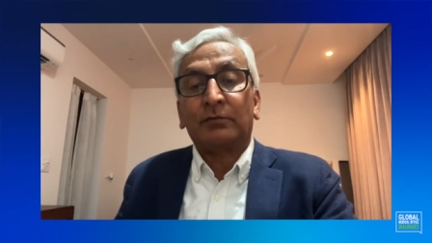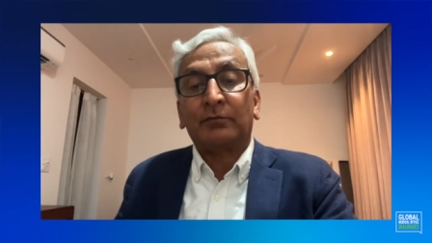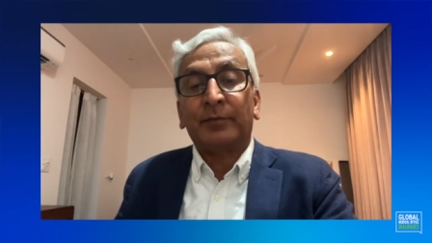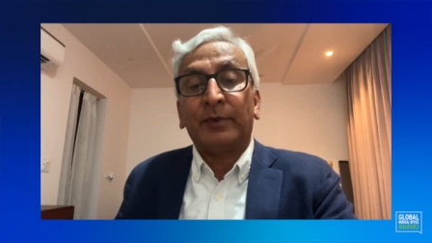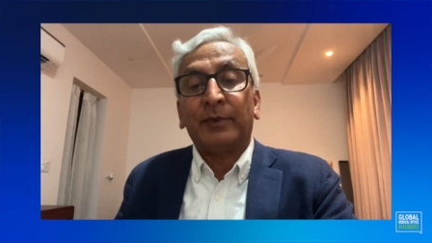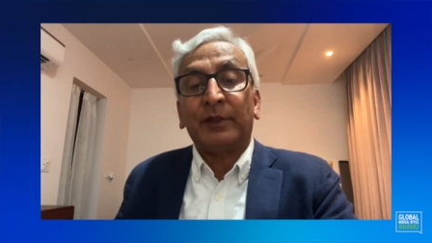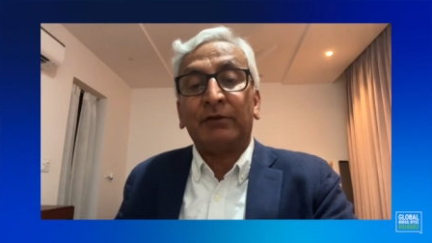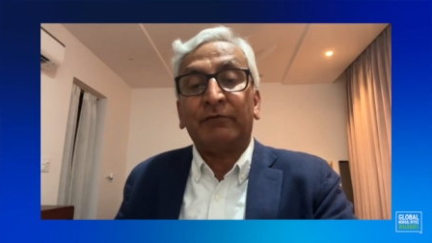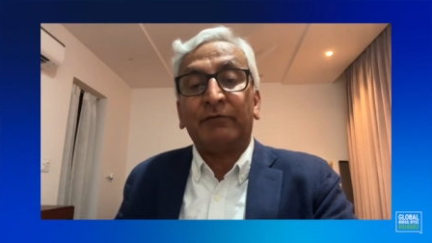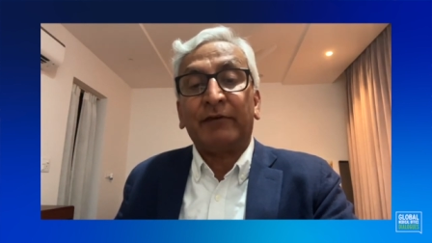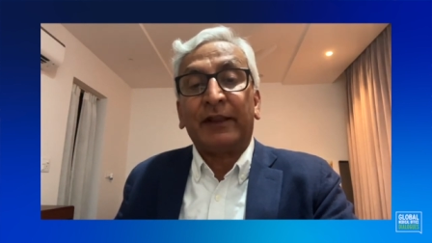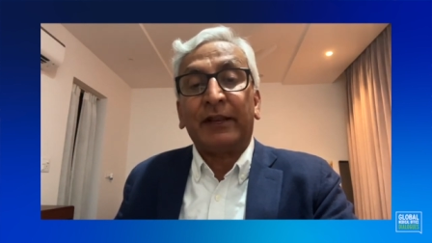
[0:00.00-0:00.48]

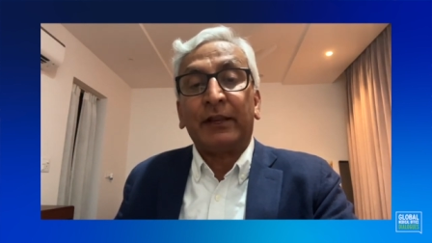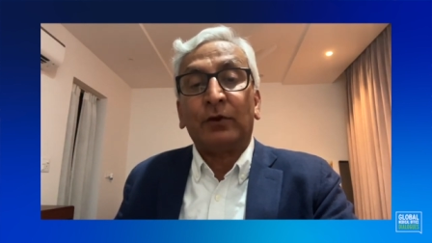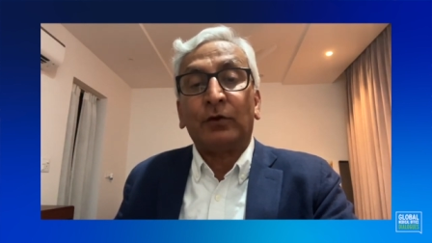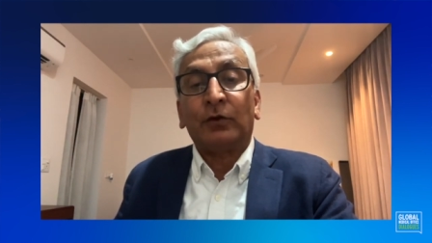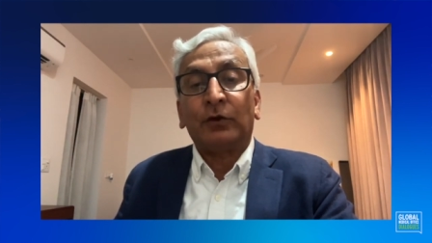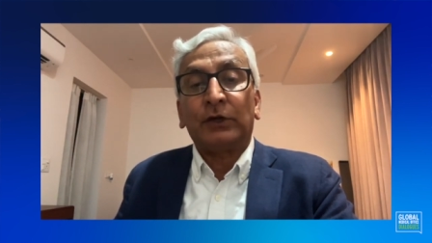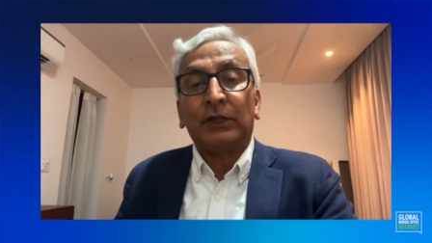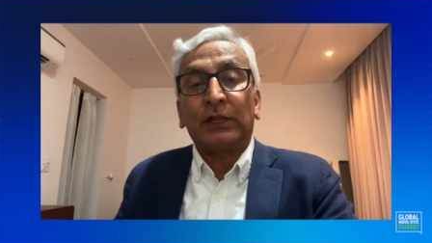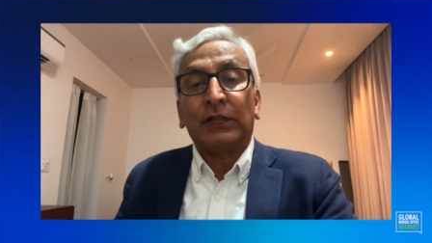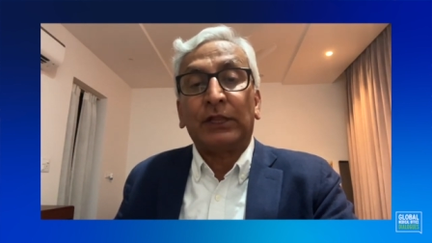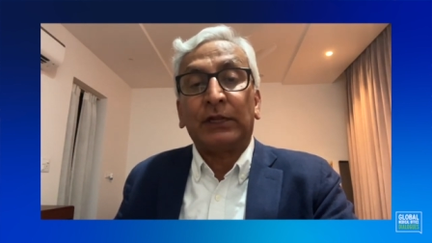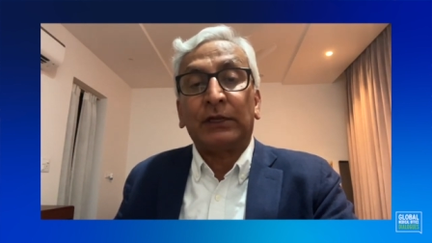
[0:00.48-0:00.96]
been very
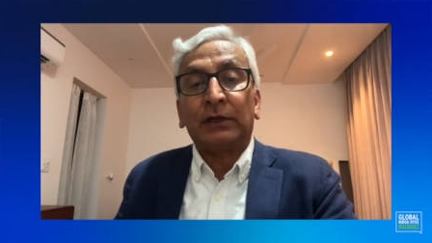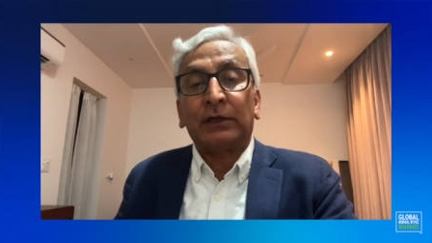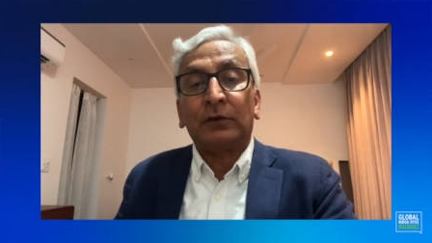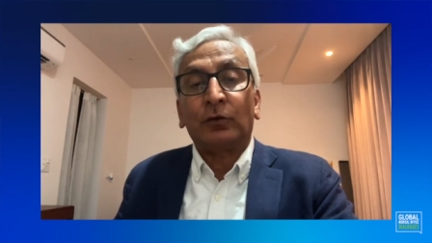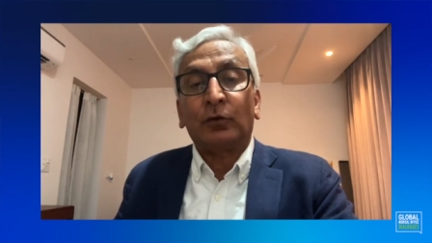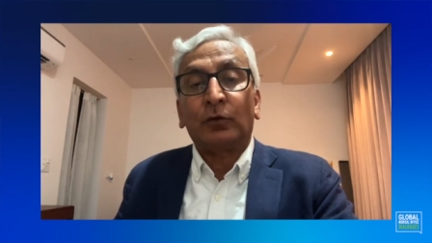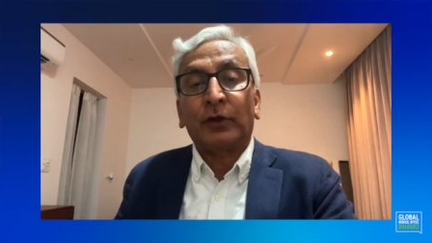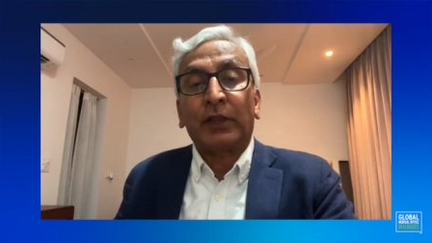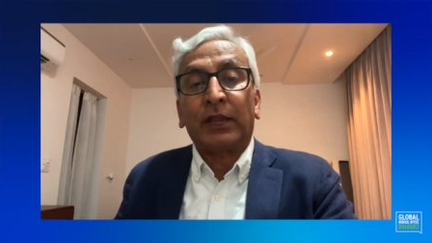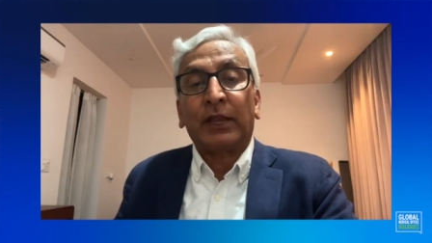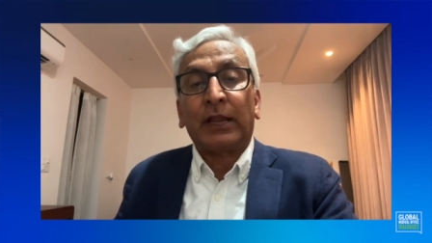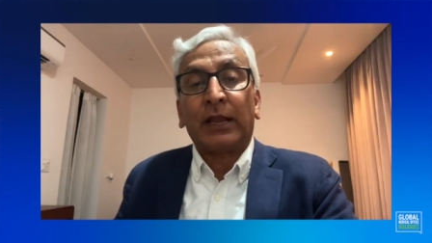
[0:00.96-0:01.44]
good in
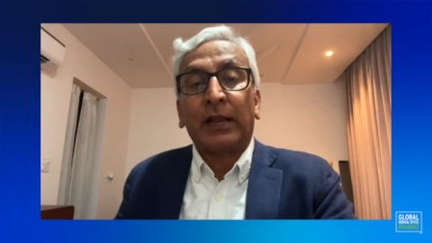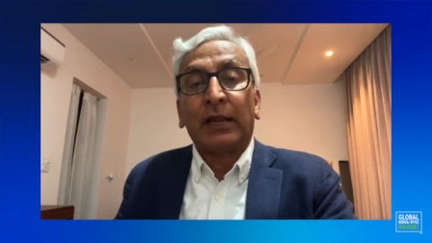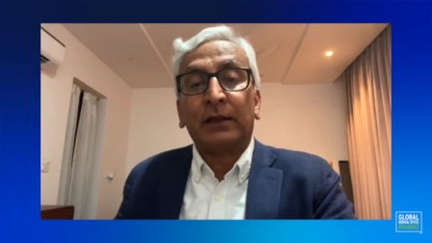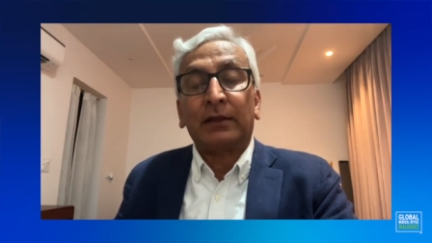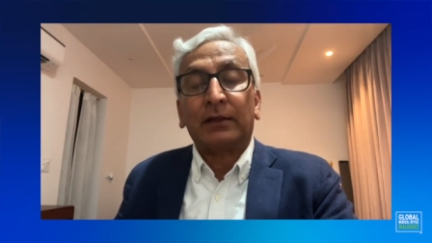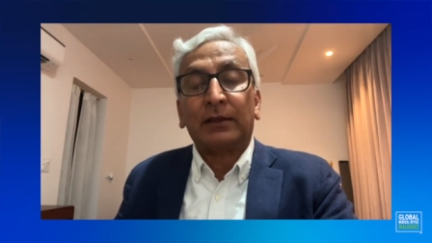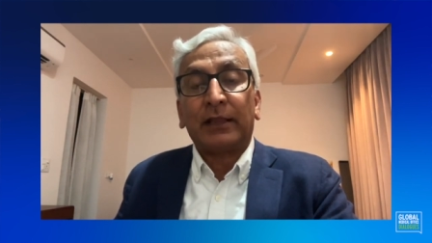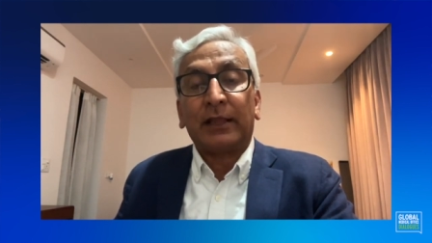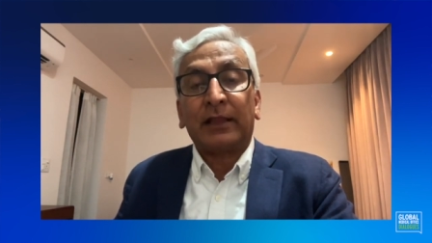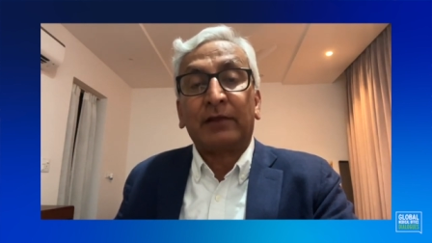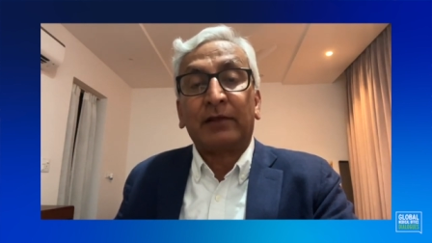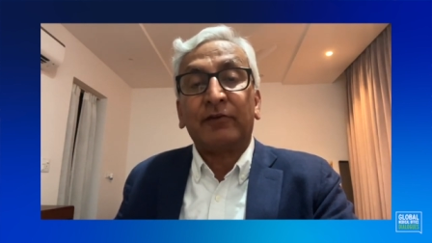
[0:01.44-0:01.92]
looking
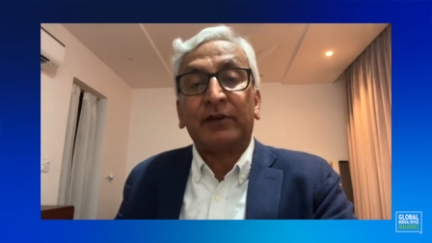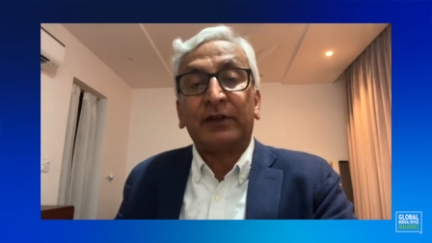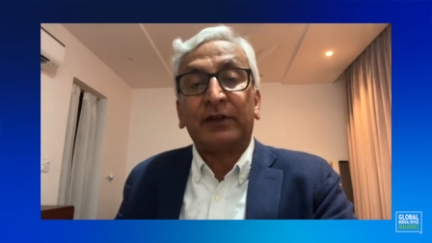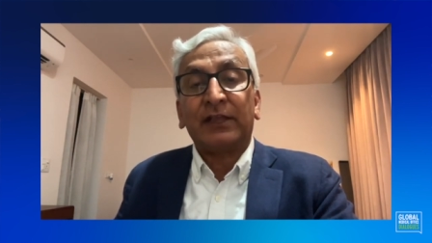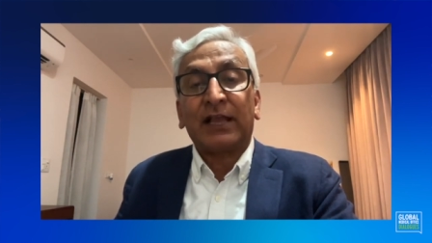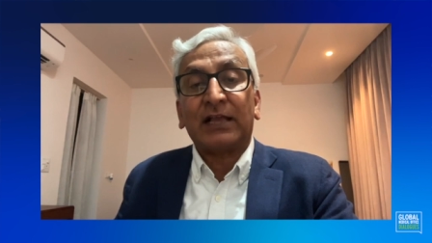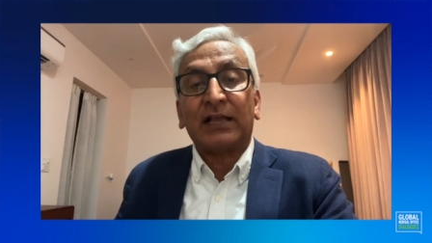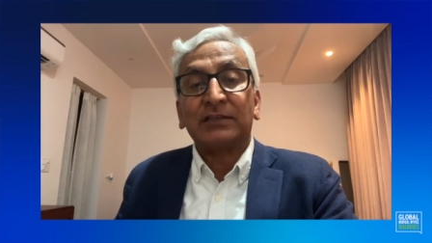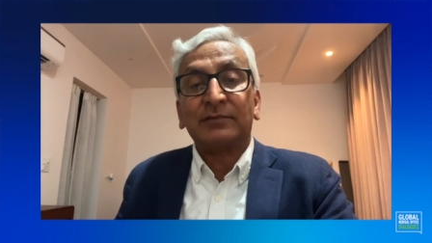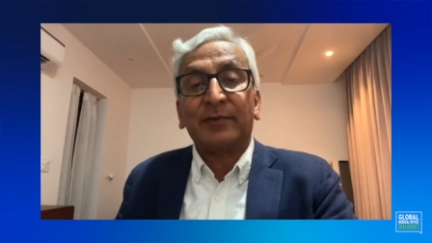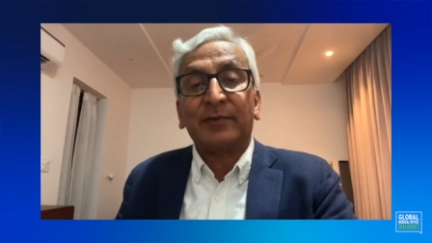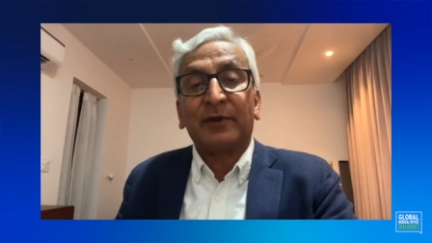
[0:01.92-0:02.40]
at
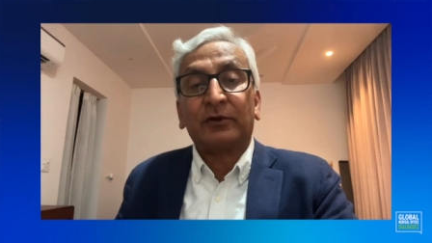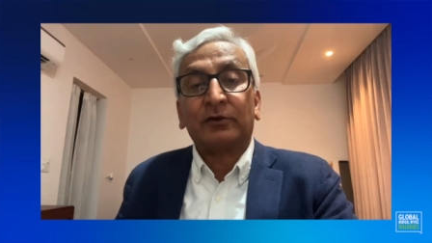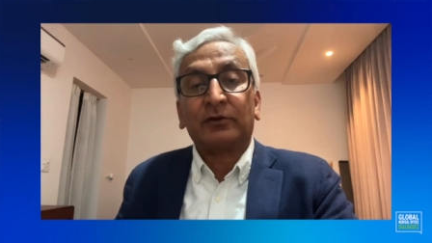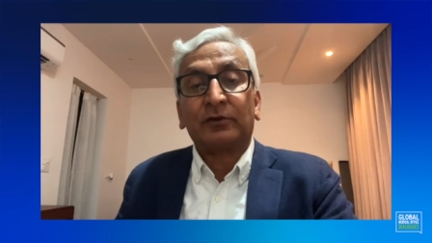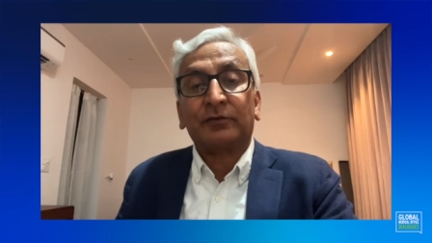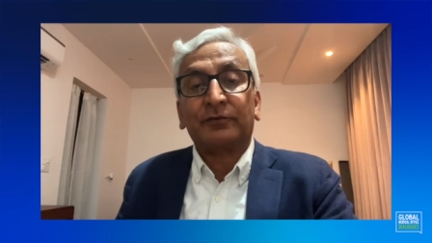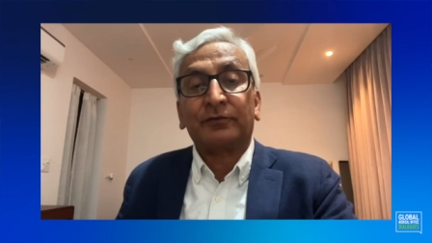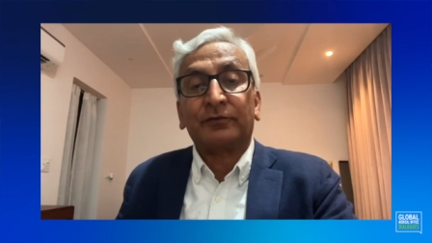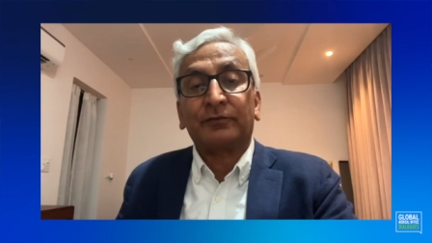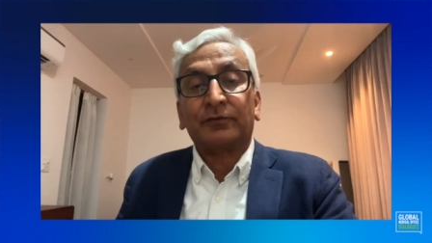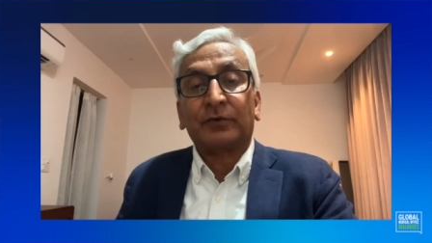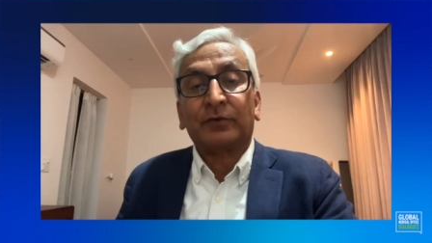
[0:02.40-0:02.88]
equity aspect
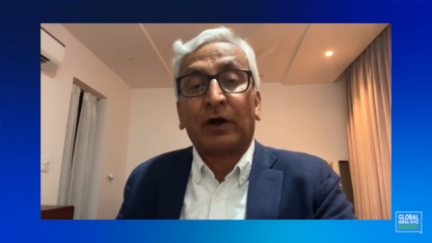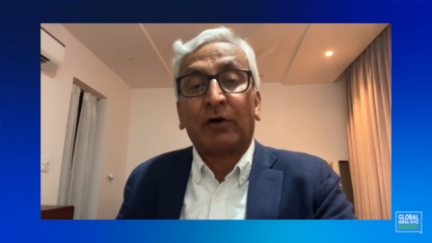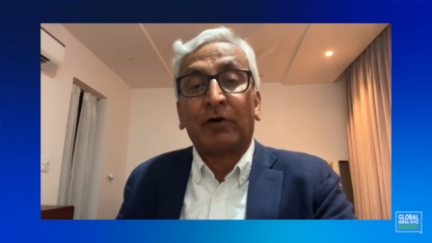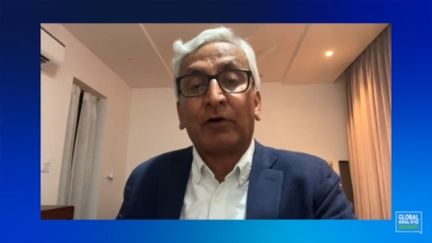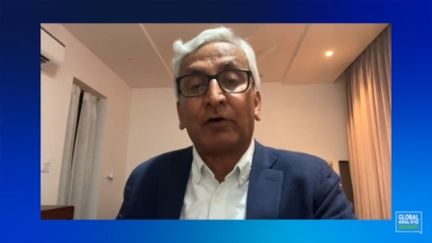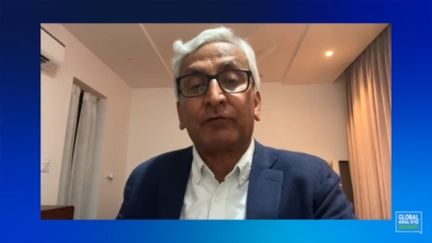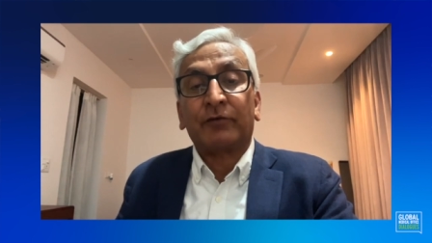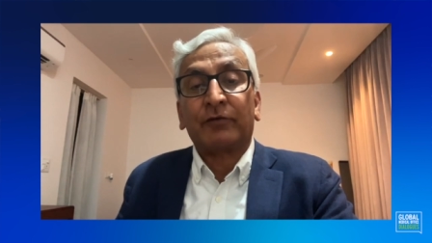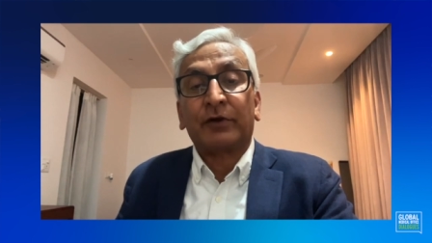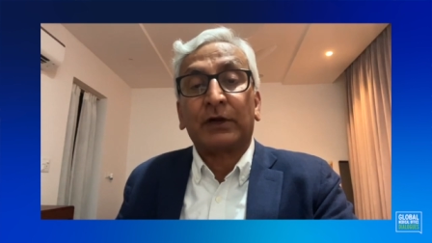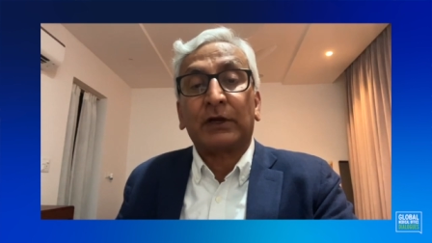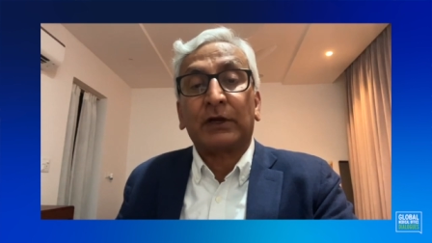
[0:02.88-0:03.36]
of
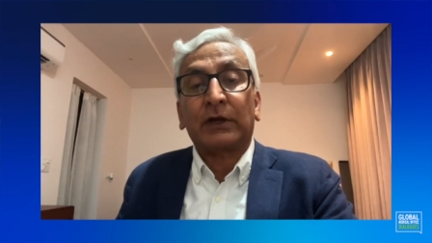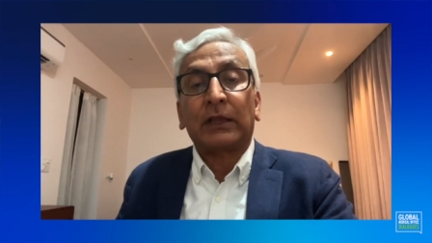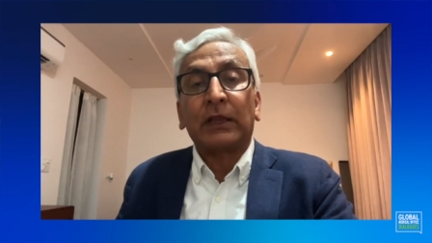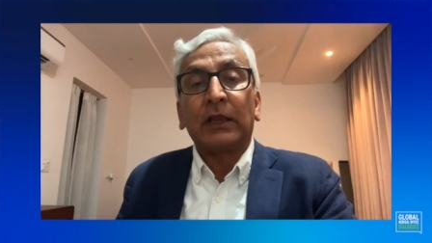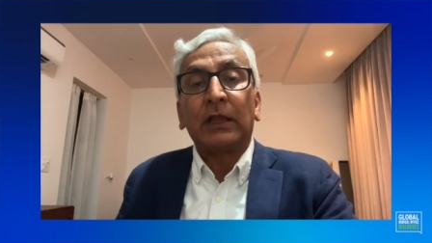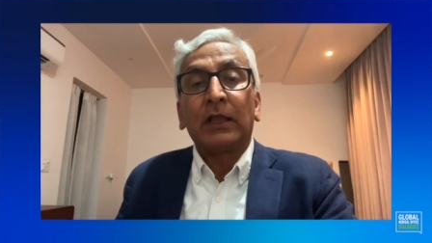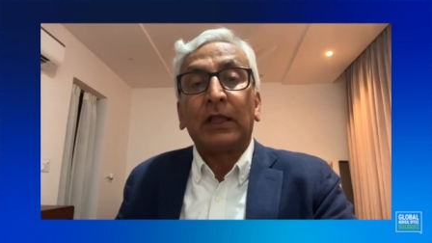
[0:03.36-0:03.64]
our work.